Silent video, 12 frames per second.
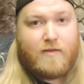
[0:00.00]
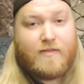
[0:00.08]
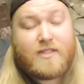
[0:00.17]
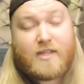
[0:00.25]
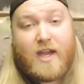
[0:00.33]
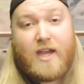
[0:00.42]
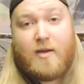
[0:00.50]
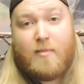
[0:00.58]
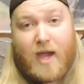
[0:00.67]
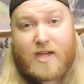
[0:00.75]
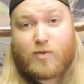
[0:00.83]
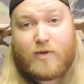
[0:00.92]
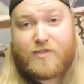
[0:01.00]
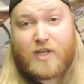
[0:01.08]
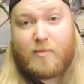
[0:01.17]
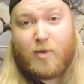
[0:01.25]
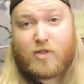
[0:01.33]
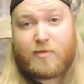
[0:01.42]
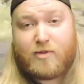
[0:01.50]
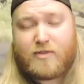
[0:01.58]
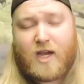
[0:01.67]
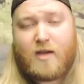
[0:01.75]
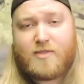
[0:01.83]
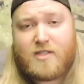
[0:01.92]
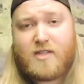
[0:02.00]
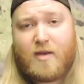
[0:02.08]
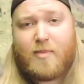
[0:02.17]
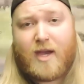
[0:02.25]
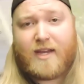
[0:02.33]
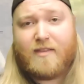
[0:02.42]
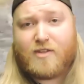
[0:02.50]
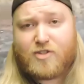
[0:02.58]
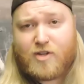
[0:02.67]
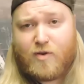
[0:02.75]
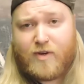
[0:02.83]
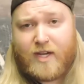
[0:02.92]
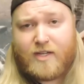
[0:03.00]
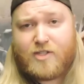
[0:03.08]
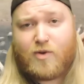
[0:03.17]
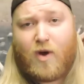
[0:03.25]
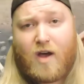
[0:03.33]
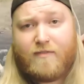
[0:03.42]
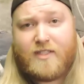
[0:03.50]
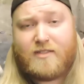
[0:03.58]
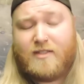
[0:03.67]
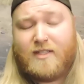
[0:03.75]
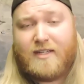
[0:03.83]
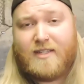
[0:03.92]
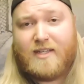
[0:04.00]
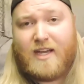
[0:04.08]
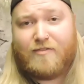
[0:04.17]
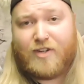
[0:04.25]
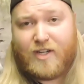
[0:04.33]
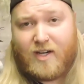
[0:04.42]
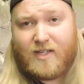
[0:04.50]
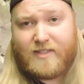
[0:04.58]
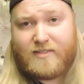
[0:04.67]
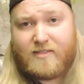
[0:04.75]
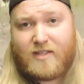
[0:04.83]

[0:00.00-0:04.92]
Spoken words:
This game, as we've said multiple times, is set back in the Stone Age, so obviously they didn't have guns.